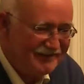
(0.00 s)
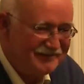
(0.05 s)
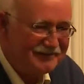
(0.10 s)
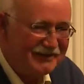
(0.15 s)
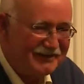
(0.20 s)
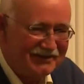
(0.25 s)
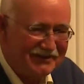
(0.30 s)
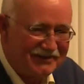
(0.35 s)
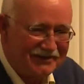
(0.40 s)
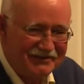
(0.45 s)

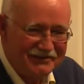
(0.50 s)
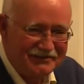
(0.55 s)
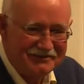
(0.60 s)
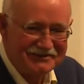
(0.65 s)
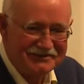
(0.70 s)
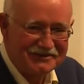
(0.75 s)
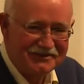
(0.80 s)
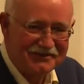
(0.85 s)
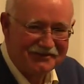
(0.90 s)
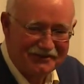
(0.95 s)
Muldoon
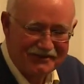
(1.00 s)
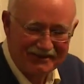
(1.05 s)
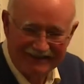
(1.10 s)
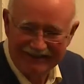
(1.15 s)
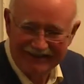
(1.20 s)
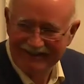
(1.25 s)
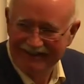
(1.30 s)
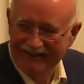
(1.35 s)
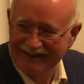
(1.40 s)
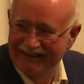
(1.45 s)
was
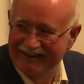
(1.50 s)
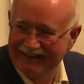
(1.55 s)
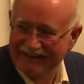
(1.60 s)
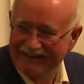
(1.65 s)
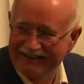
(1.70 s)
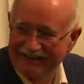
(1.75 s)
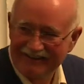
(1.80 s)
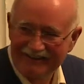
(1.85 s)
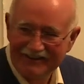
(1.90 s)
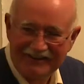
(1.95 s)
thrilled
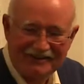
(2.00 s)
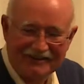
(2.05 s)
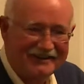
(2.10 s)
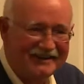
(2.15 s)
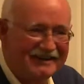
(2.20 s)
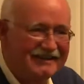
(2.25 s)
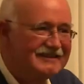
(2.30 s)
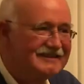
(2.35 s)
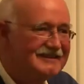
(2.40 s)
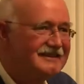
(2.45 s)
to hear
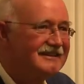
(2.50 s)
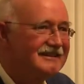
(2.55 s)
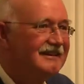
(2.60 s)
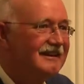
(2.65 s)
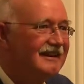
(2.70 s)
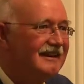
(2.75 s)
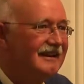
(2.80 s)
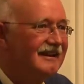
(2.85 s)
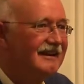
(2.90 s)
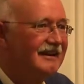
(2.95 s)
this.
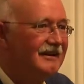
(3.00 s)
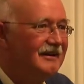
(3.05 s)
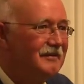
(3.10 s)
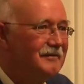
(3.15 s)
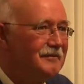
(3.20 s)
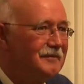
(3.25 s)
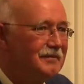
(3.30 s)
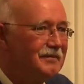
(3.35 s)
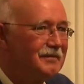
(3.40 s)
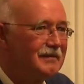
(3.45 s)

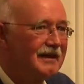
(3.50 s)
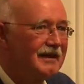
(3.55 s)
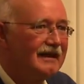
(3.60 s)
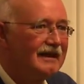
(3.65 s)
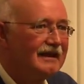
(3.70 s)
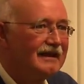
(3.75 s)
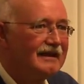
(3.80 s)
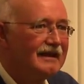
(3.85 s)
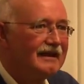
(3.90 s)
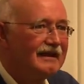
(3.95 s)

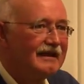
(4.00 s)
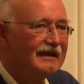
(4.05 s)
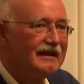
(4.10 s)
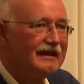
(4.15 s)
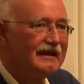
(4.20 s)
Um,